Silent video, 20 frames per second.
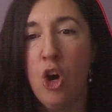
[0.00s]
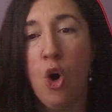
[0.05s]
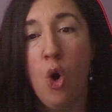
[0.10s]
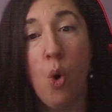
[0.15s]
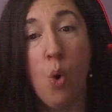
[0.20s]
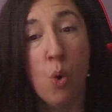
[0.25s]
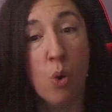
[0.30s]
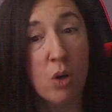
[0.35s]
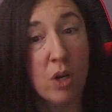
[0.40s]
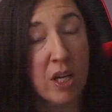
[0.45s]

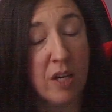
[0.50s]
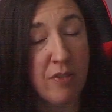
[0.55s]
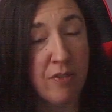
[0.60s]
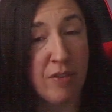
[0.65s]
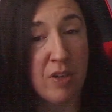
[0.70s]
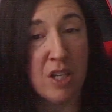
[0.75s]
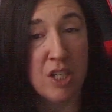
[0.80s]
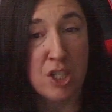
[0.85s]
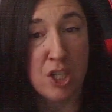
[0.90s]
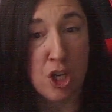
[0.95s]
Or if
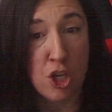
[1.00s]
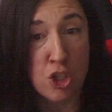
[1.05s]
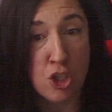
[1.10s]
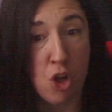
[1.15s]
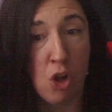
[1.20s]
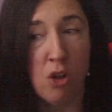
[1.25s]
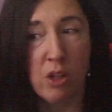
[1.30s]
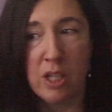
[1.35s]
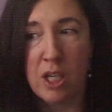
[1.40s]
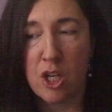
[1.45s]
it's an
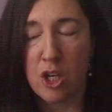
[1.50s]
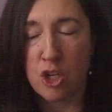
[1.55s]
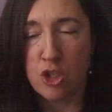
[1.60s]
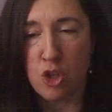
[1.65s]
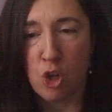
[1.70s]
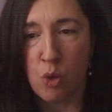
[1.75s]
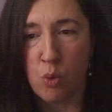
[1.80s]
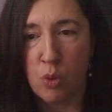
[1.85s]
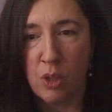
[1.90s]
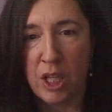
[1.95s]
adult, in an
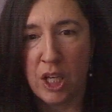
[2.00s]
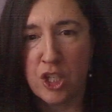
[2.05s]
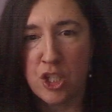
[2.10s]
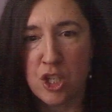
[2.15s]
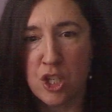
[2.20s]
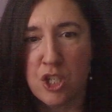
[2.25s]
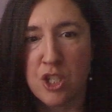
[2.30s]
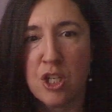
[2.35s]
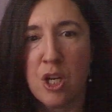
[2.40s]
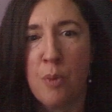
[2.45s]
adult
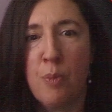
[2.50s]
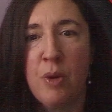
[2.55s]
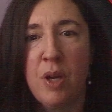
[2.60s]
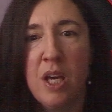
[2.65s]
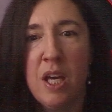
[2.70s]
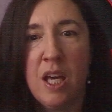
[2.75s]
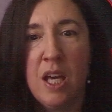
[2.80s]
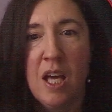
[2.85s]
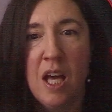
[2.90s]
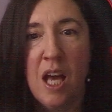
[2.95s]
relationship,
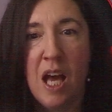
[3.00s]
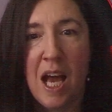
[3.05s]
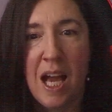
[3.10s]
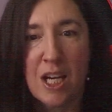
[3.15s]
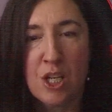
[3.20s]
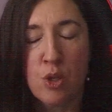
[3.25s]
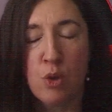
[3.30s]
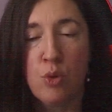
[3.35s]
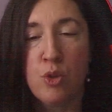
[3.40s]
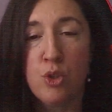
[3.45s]
I
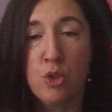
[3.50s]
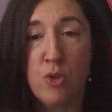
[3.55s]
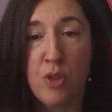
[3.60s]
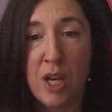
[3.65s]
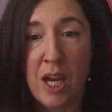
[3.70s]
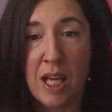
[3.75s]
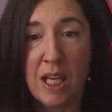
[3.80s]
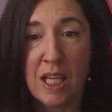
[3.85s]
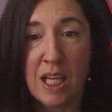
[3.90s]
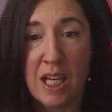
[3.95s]
told you that
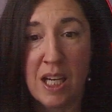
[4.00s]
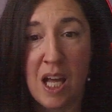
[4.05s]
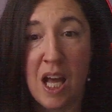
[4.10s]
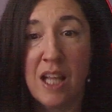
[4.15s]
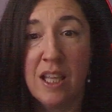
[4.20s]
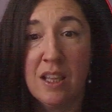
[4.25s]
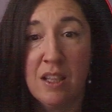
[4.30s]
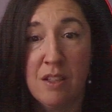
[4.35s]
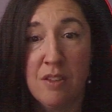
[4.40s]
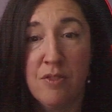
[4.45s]
I
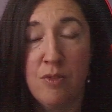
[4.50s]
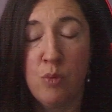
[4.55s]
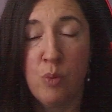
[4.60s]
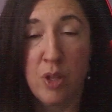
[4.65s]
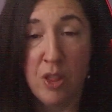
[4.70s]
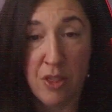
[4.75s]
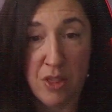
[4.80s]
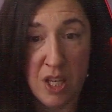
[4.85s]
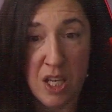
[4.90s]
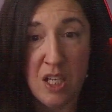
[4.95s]
cannot live
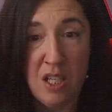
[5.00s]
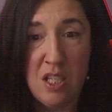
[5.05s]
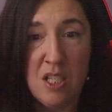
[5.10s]
with this.